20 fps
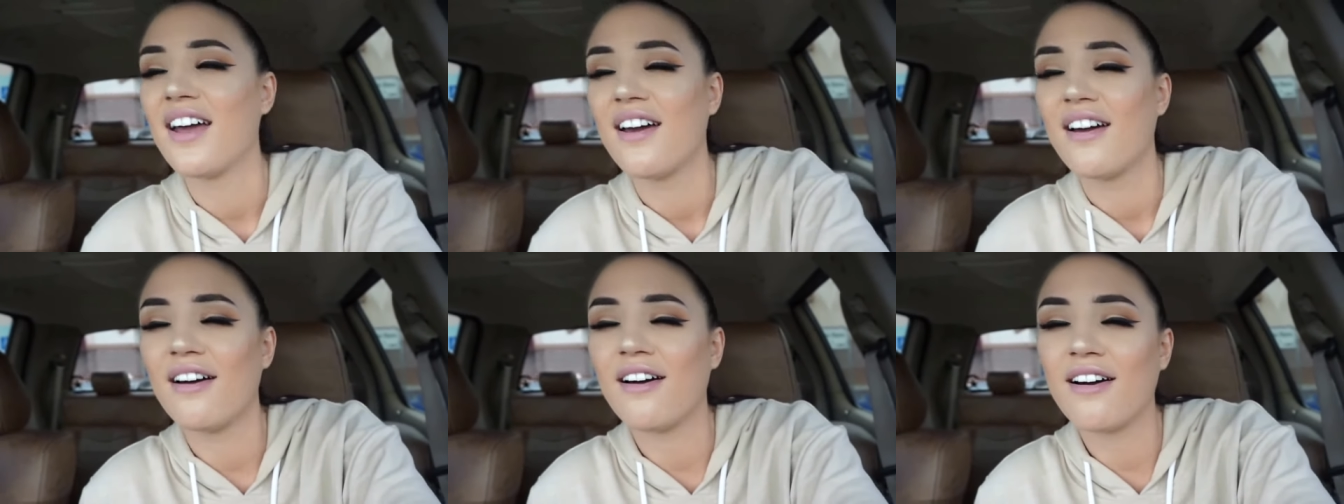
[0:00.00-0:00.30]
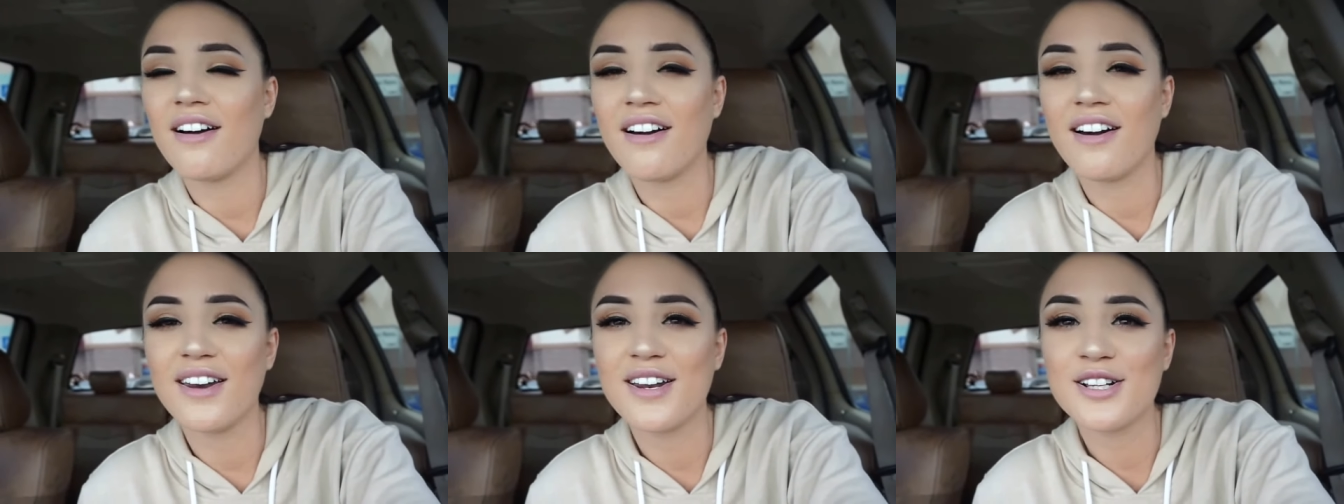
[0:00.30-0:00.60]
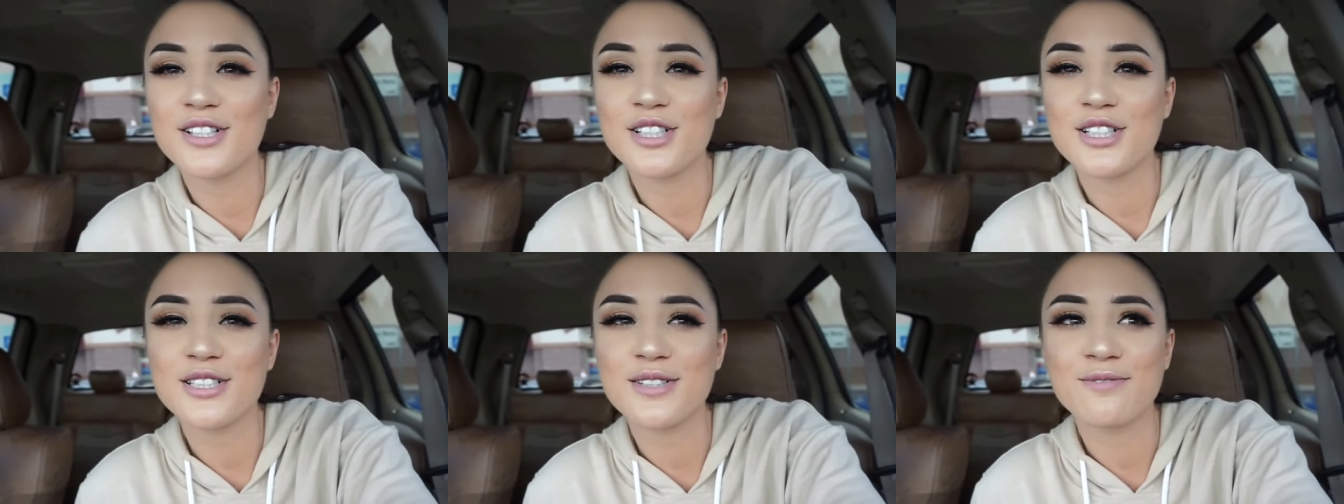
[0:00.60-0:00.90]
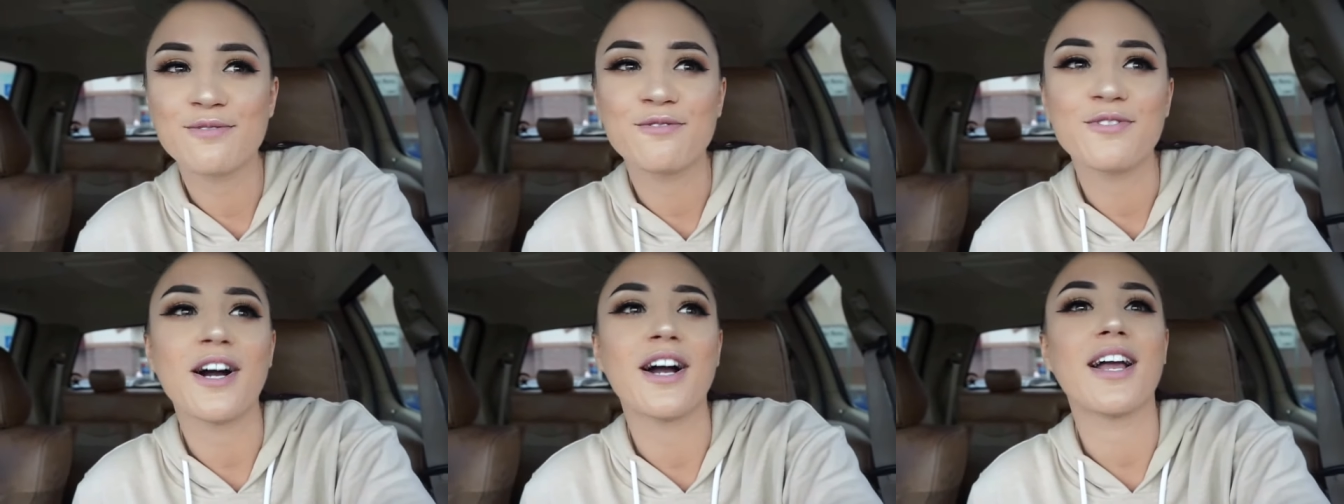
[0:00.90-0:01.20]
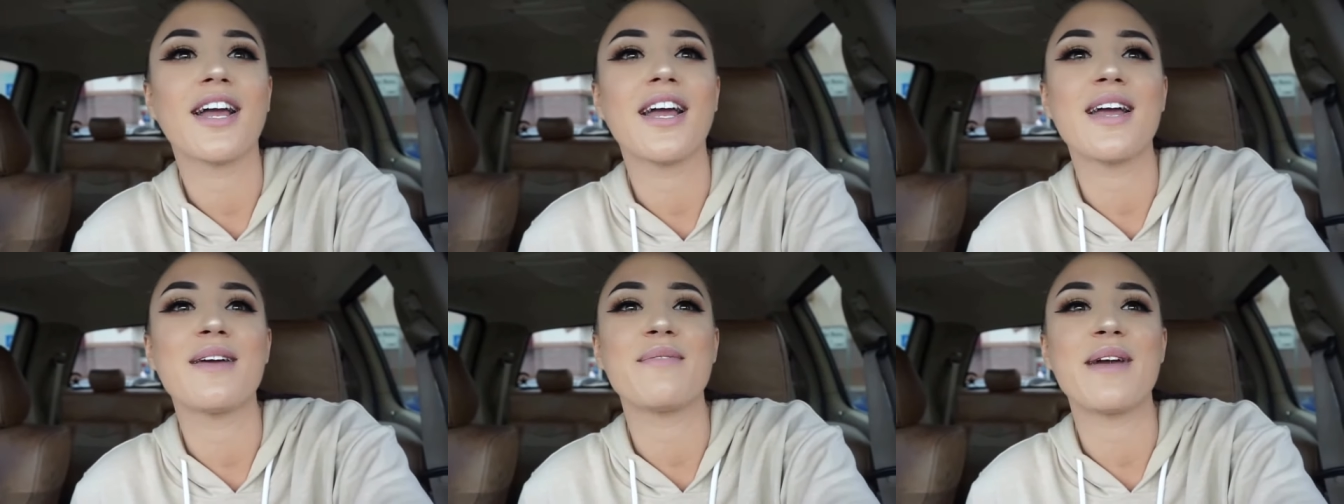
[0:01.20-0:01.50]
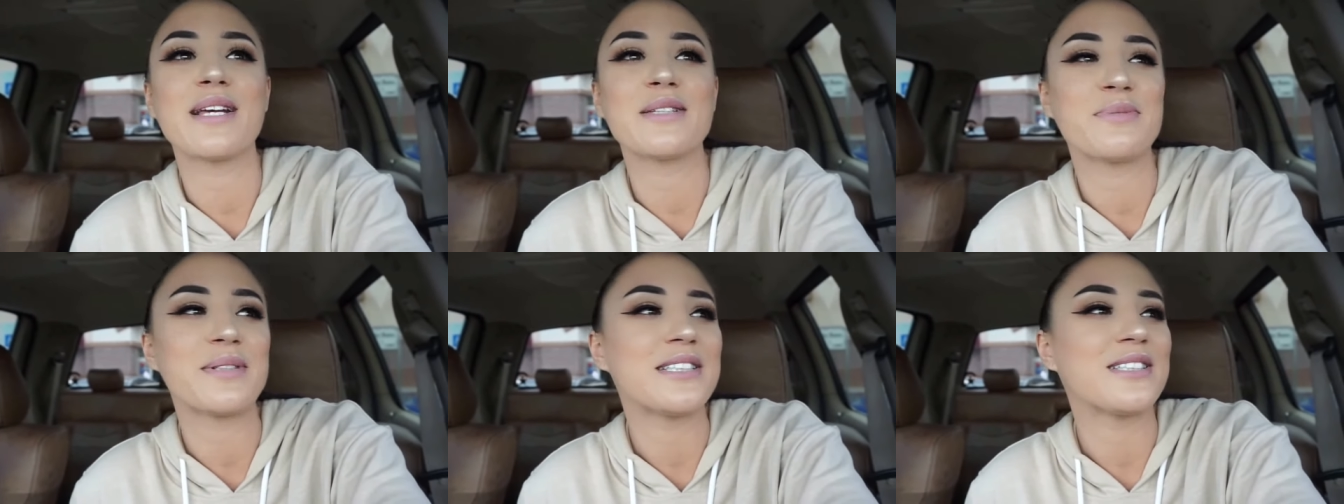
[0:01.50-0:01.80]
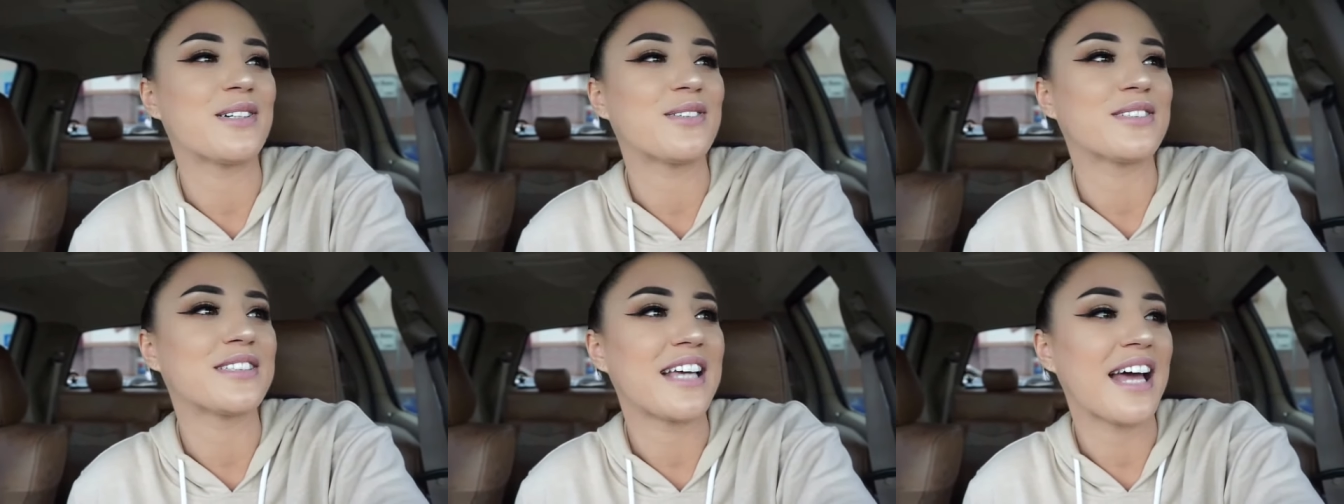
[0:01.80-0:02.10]
Oh, and it just fucking makes me
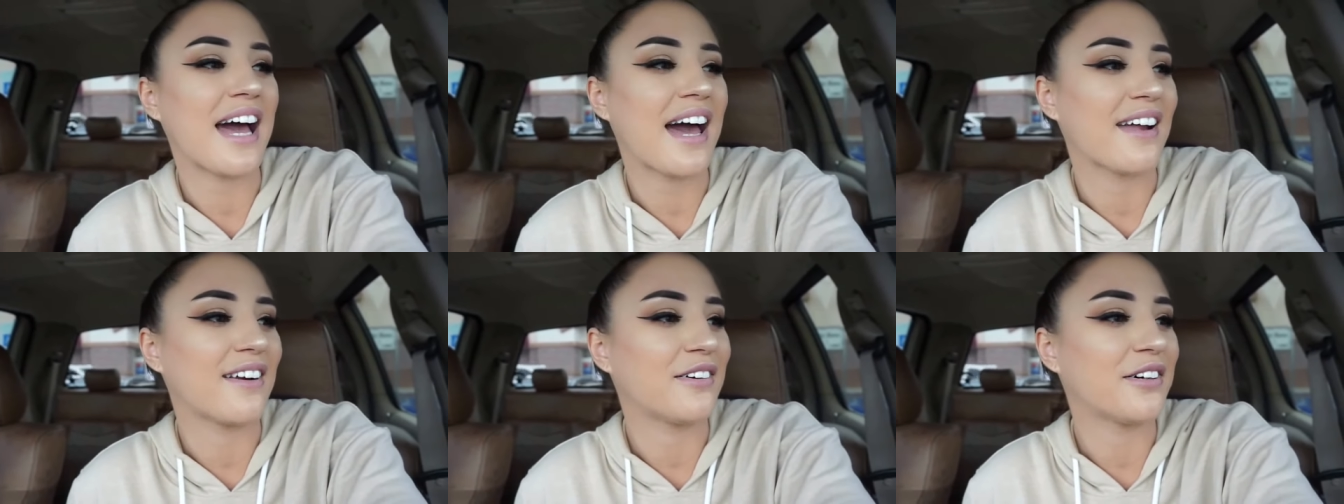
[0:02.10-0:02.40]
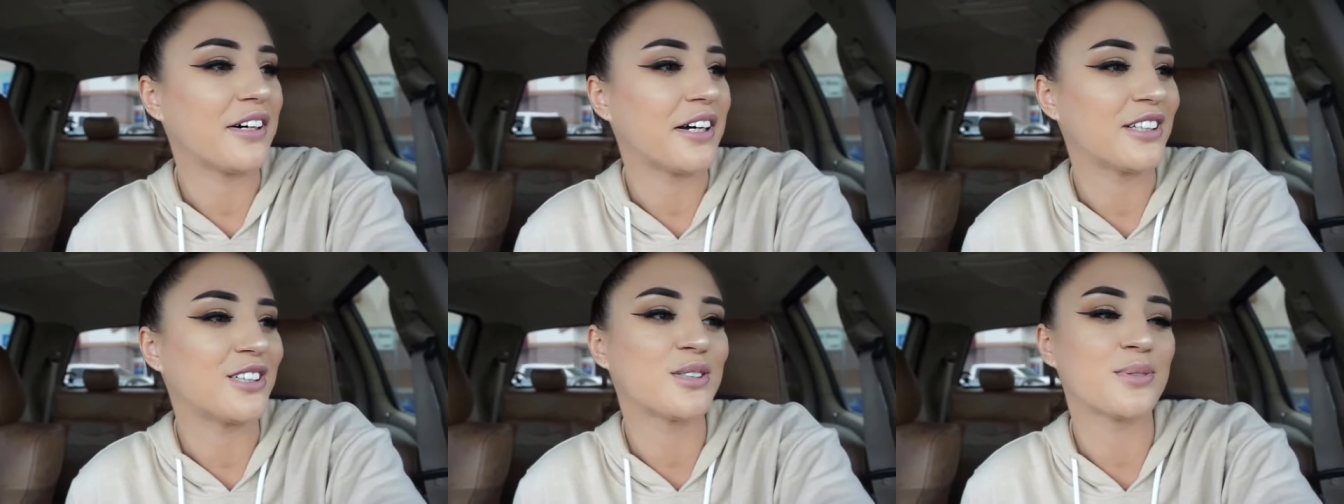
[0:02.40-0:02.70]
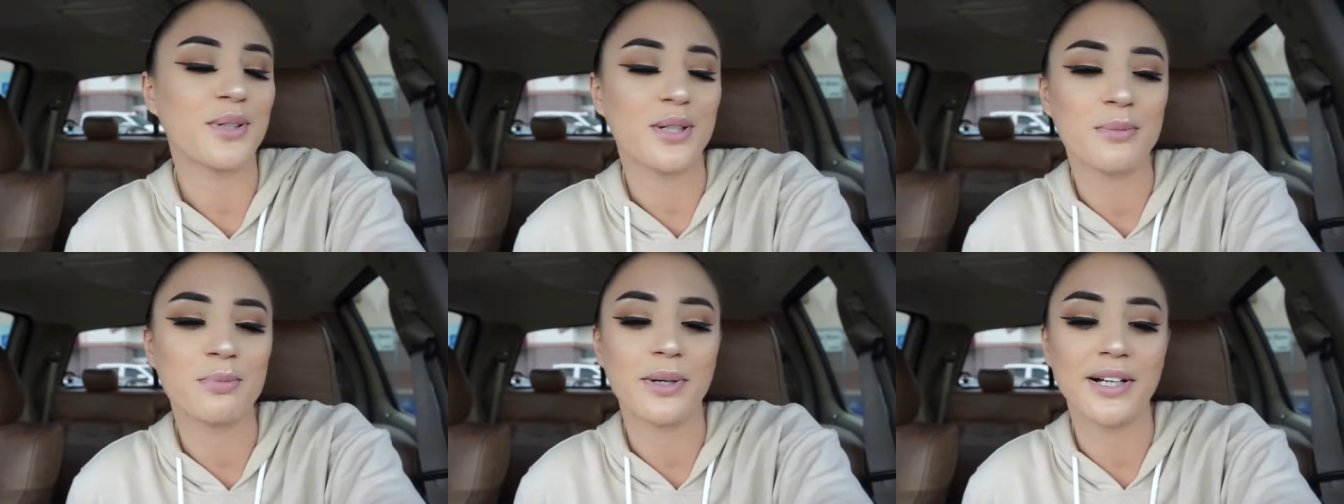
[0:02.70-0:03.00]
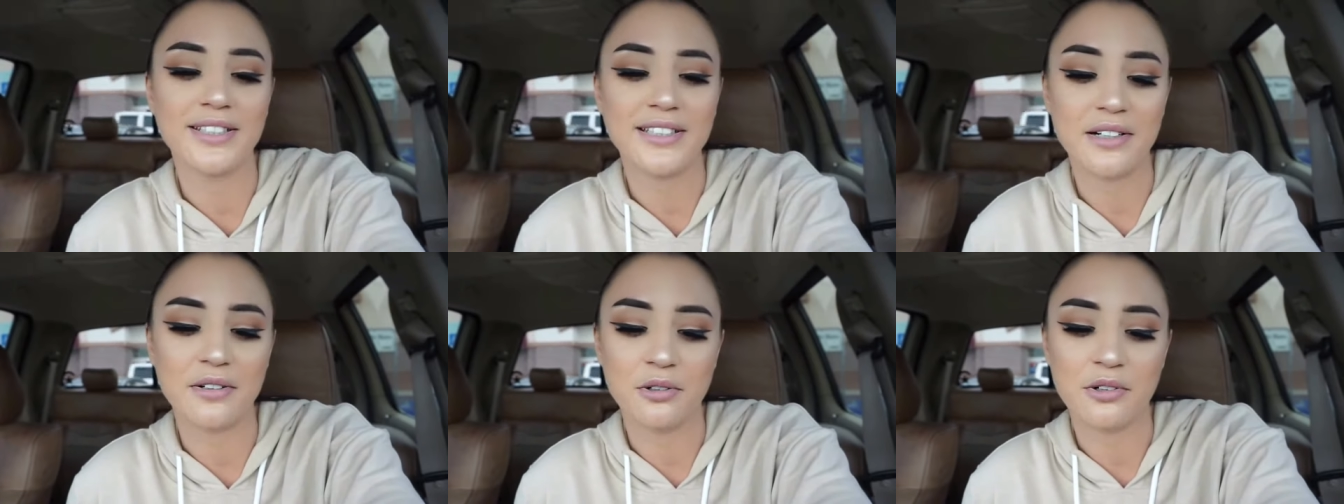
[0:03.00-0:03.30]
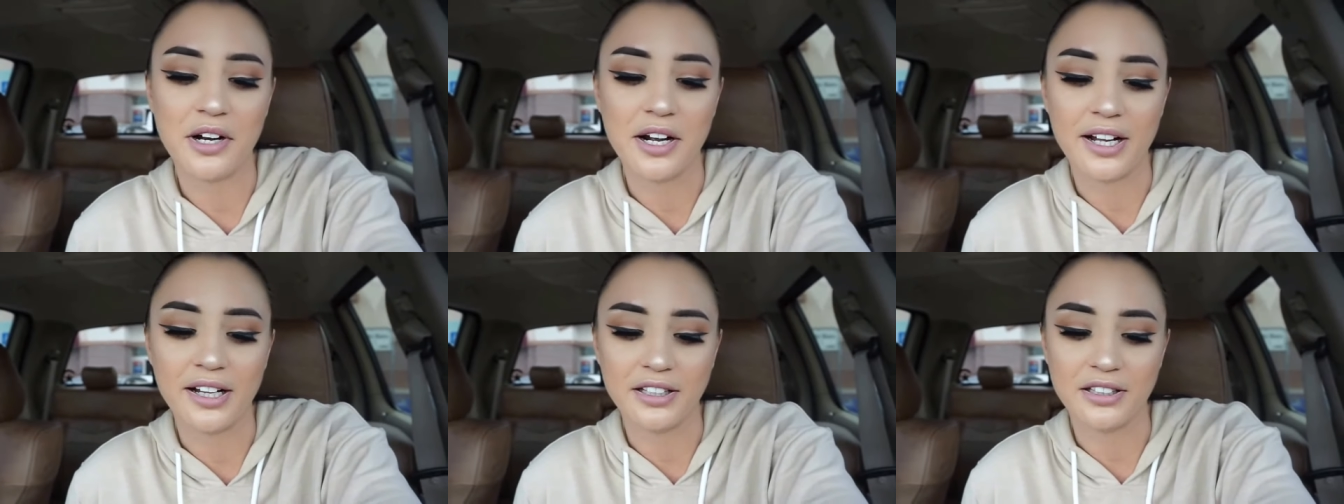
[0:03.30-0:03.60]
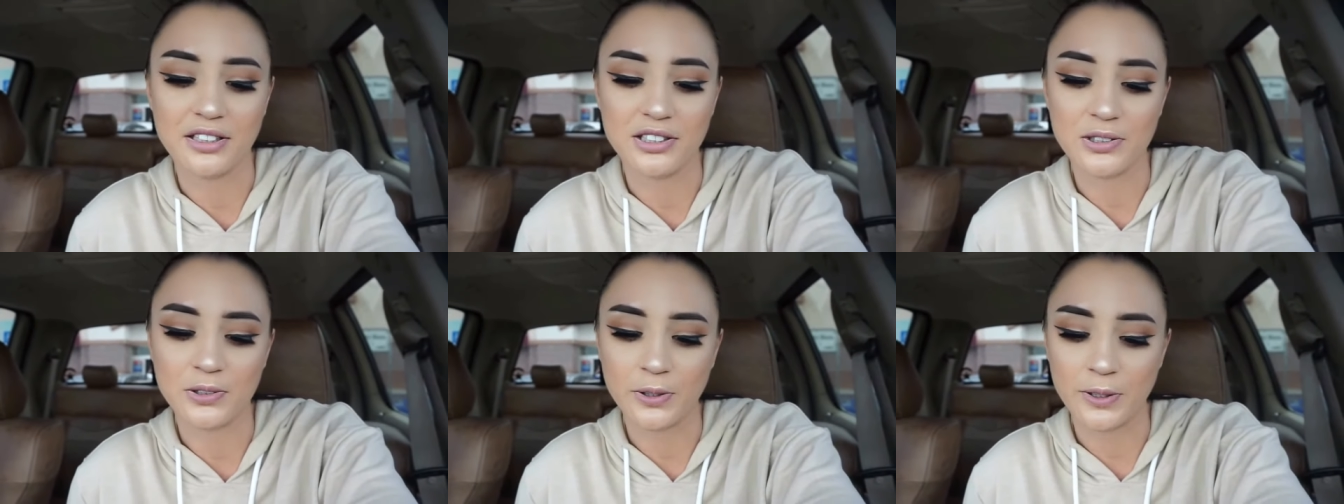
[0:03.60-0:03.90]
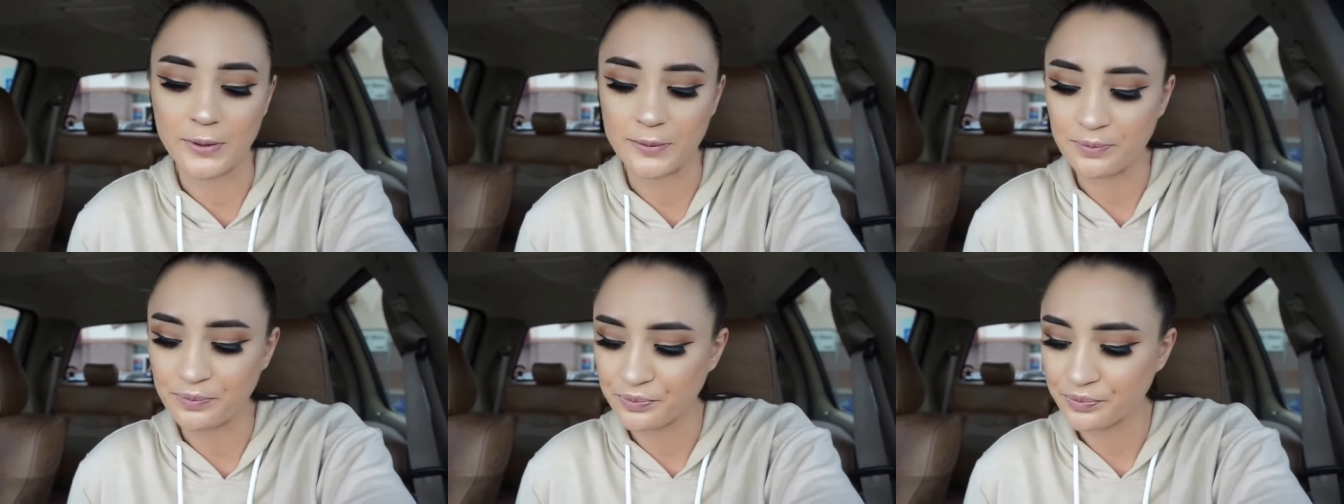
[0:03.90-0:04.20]
so sad. Oh, I just want to break down crying in the
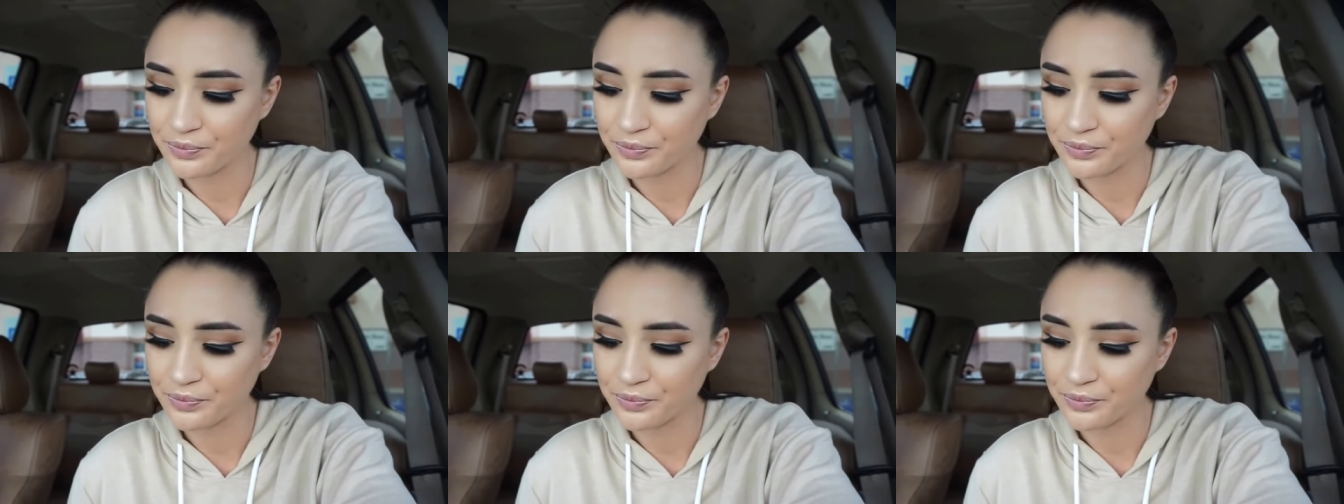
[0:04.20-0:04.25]
store.